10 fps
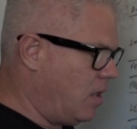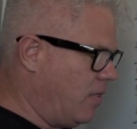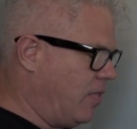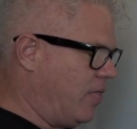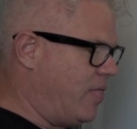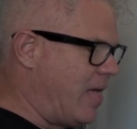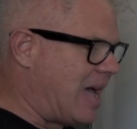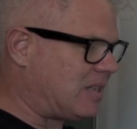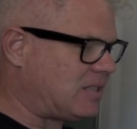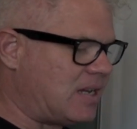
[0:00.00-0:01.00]

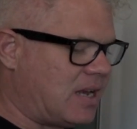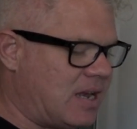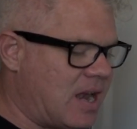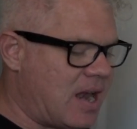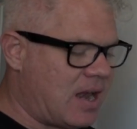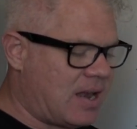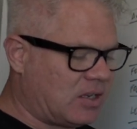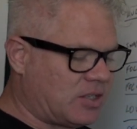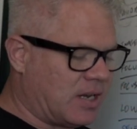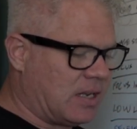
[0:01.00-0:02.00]
that
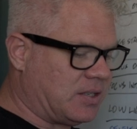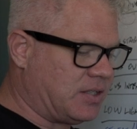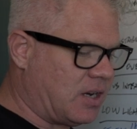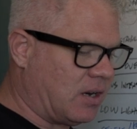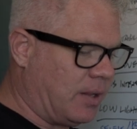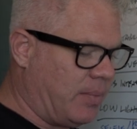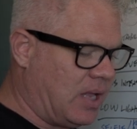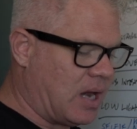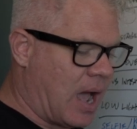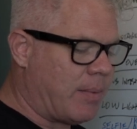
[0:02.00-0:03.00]
doesn't necessarily
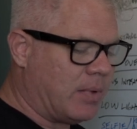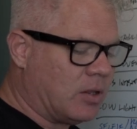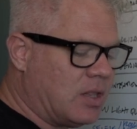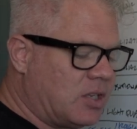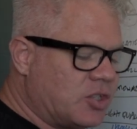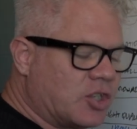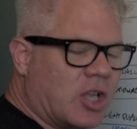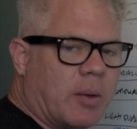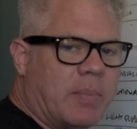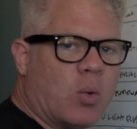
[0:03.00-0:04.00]
mean this is
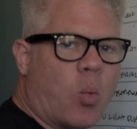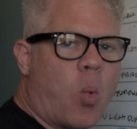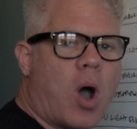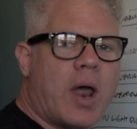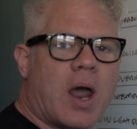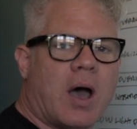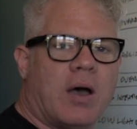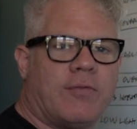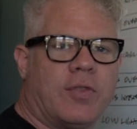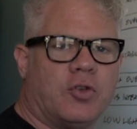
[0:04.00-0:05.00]
going to be one
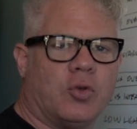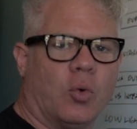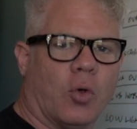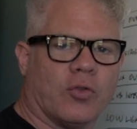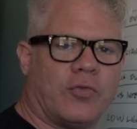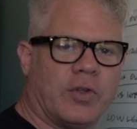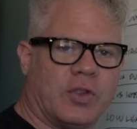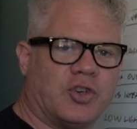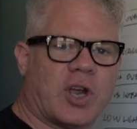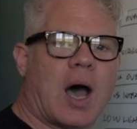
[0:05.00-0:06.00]
of the tools for the
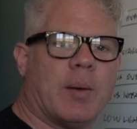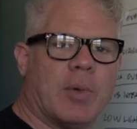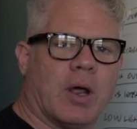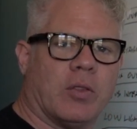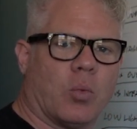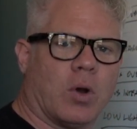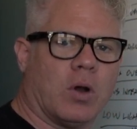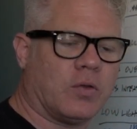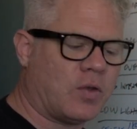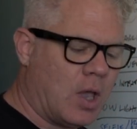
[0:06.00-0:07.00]
job. In other
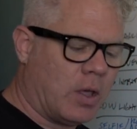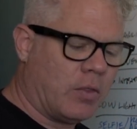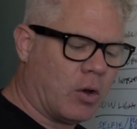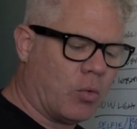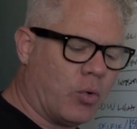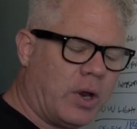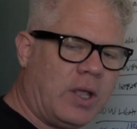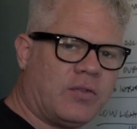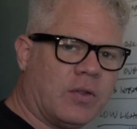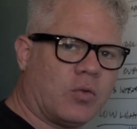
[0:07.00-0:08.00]
words, there are
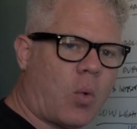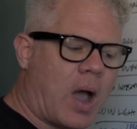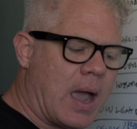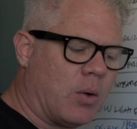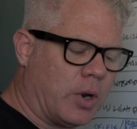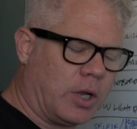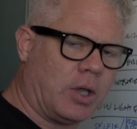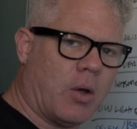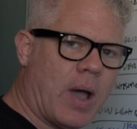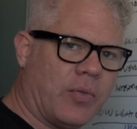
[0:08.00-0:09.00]
reasons why I want to
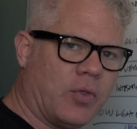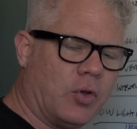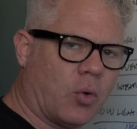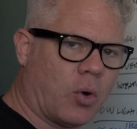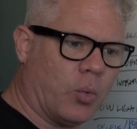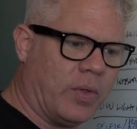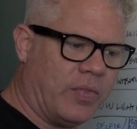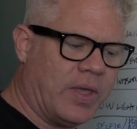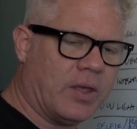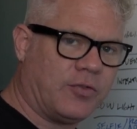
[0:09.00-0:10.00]
go out the door
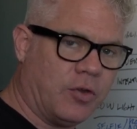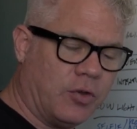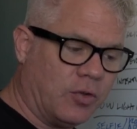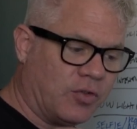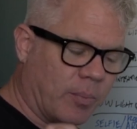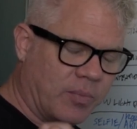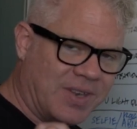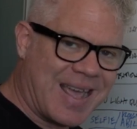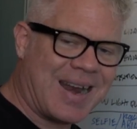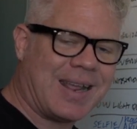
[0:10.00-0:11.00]
with this to do some
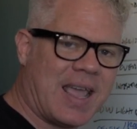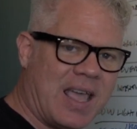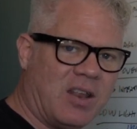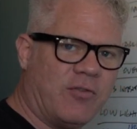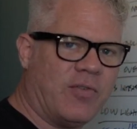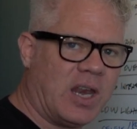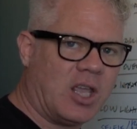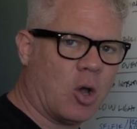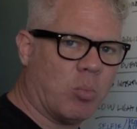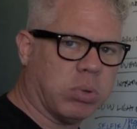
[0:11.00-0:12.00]
dedicated
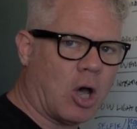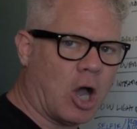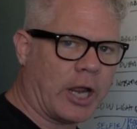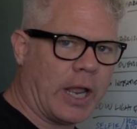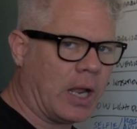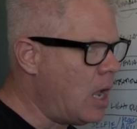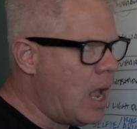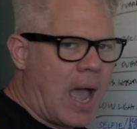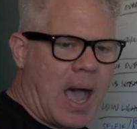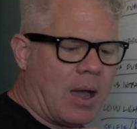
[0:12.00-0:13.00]
video blogging.
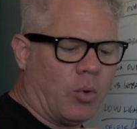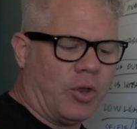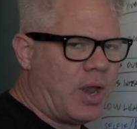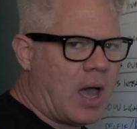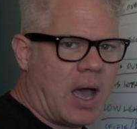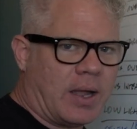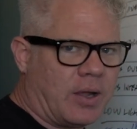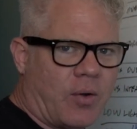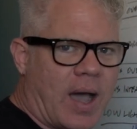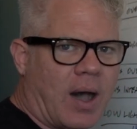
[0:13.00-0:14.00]
I will not
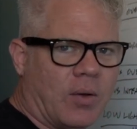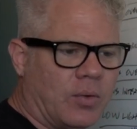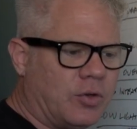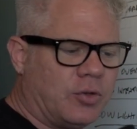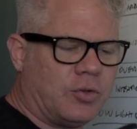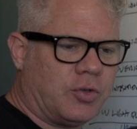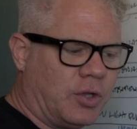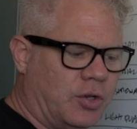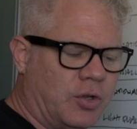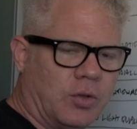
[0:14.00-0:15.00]
go out to
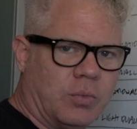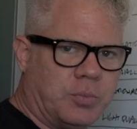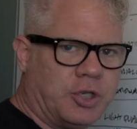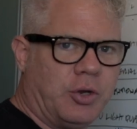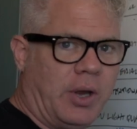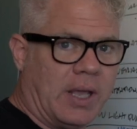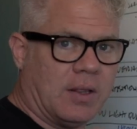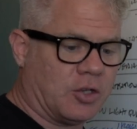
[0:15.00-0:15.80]
do shooting in the